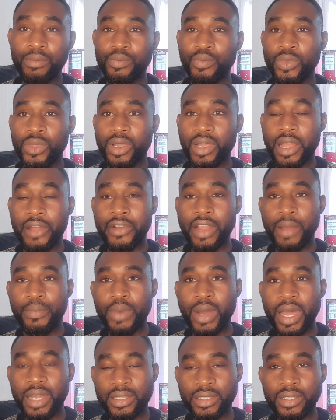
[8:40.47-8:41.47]
career
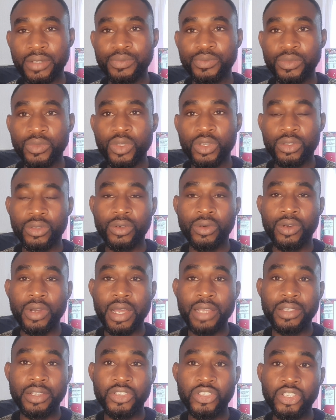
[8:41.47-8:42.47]
path. So, as
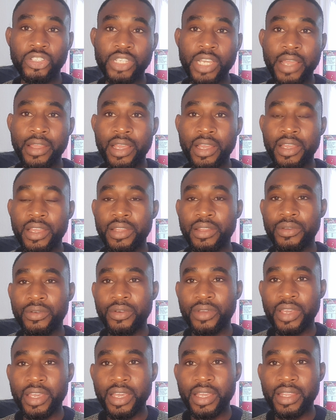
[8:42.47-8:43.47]
a teacher here in the
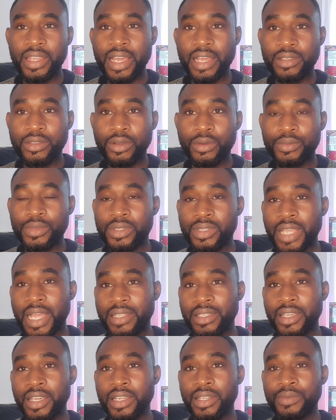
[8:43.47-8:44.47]
UK, there are some
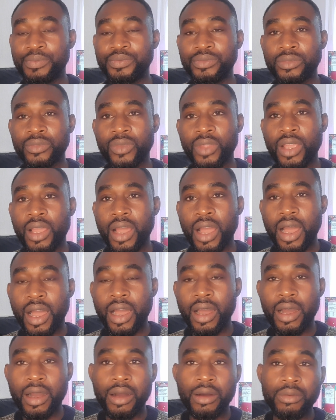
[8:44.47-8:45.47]
certain
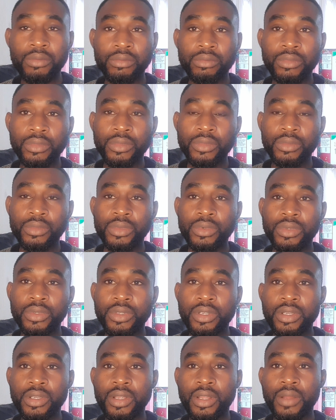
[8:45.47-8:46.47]
um,
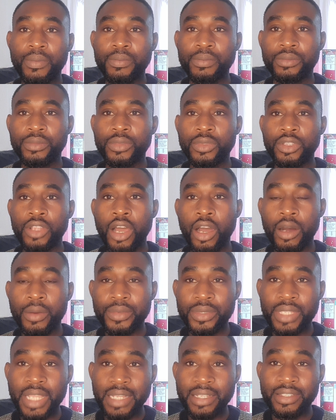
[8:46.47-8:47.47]
norms
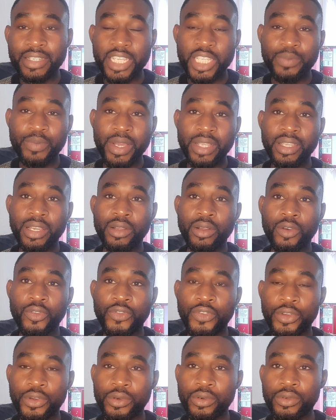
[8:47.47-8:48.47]
that is expected of
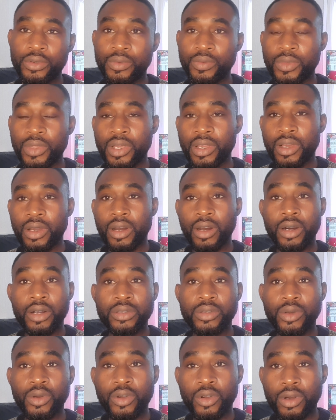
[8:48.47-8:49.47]
you.
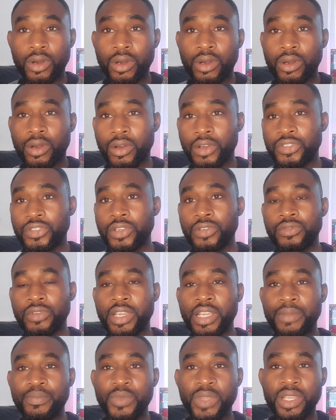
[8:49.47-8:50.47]
Also,
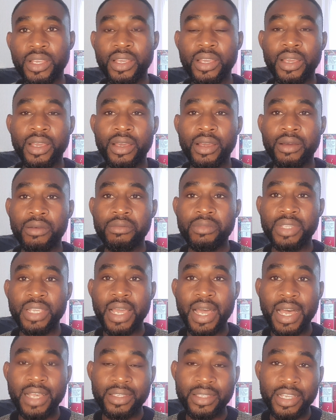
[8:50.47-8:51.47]
considering the
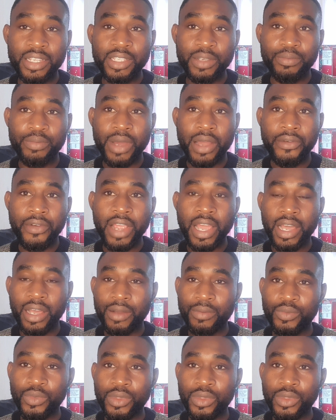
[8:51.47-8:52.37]
accent barrier,